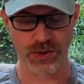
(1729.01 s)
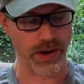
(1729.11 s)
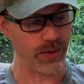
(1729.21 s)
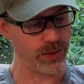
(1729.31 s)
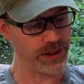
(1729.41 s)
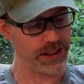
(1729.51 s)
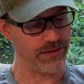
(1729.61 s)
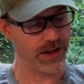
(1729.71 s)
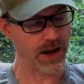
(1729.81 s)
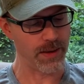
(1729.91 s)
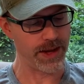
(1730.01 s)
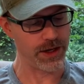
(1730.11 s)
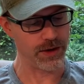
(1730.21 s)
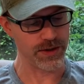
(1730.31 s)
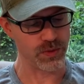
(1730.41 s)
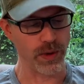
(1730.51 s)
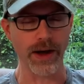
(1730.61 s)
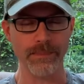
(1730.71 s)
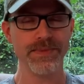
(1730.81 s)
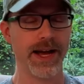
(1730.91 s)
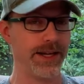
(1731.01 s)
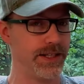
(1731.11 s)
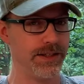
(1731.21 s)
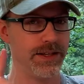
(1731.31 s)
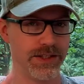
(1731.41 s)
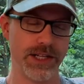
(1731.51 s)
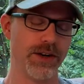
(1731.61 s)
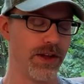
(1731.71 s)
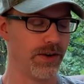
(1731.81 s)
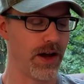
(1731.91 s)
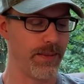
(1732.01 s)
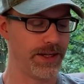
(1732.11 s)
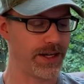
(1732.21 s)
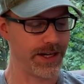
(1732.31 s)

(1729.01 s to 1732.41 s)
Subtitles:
so I will leave a comment here as well. I did see your other comment.